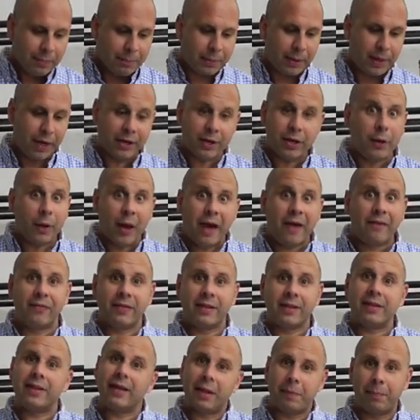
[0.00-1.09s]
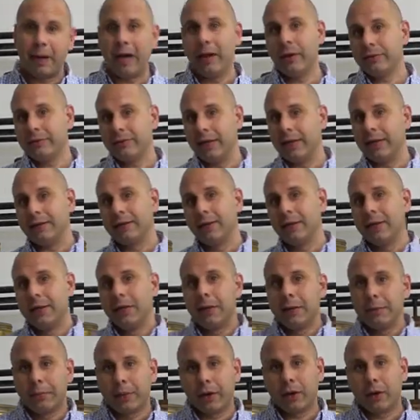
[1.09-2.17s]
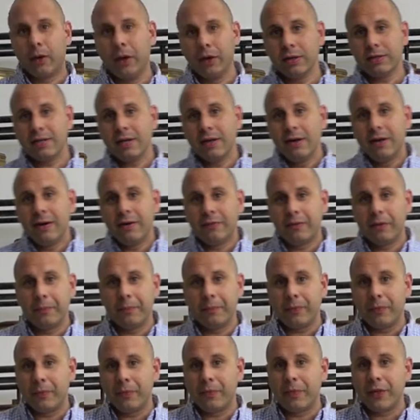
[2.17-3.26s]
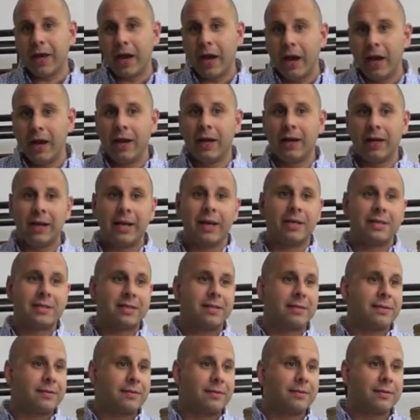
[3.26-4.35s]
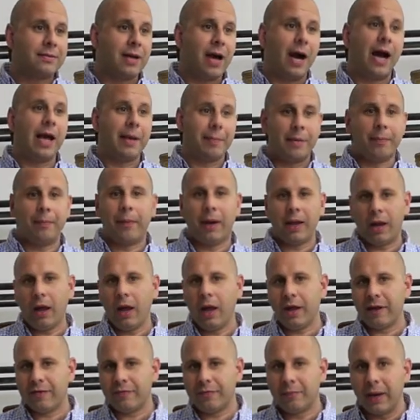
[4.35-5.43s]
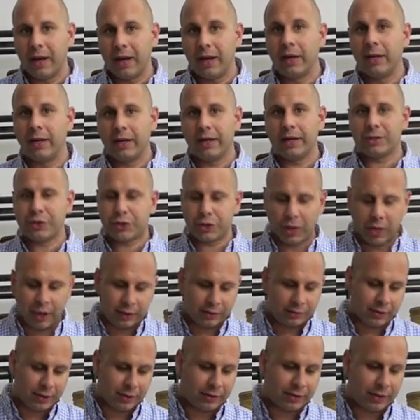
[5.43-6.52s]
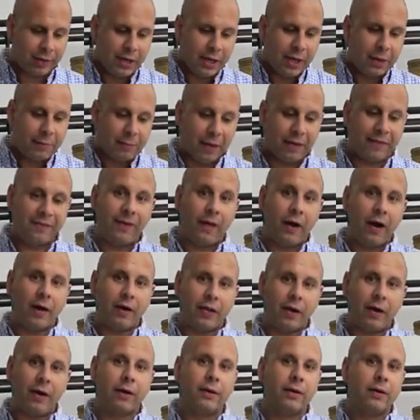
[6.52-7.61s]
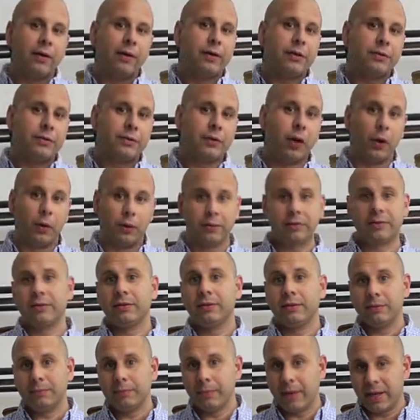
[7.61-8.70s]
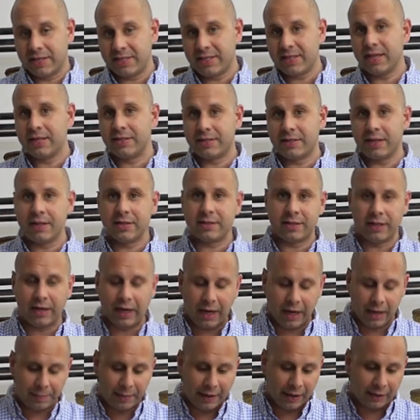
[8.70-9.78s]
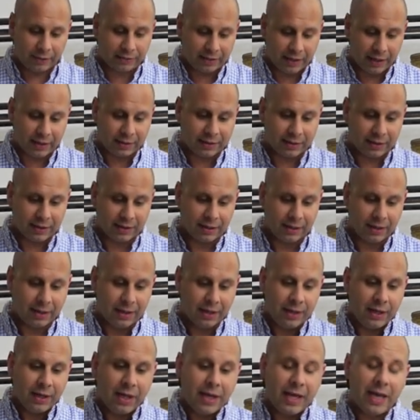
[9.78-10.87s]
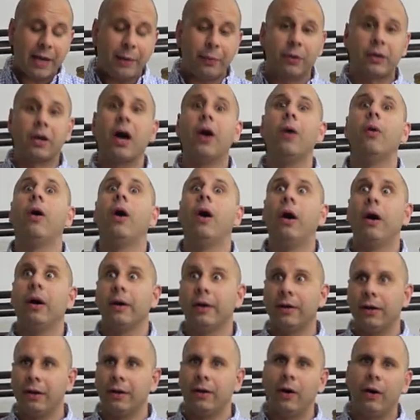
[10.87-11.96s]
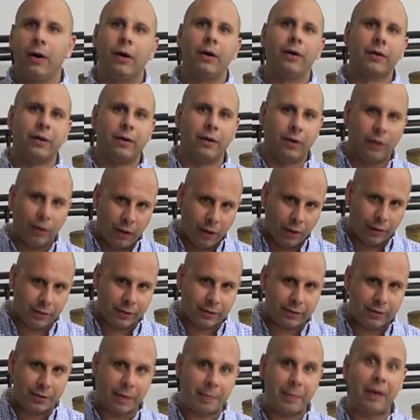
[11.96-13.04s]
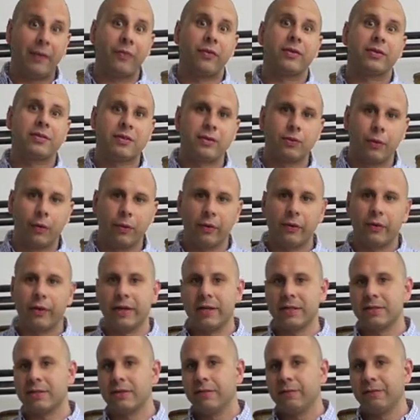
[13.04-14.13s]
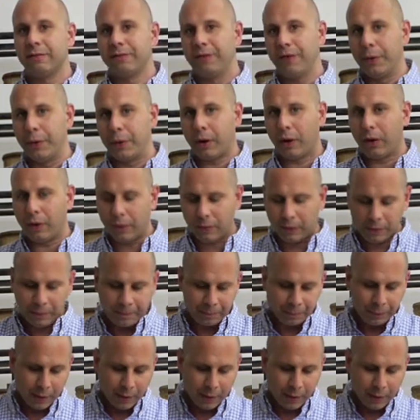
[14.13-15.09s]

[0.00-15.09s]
but I knew everything about it. Because from the earliest time in my life, my earliest childhood, my father told my sisters and I about it. He would go on and on and on about the stories and the folklore,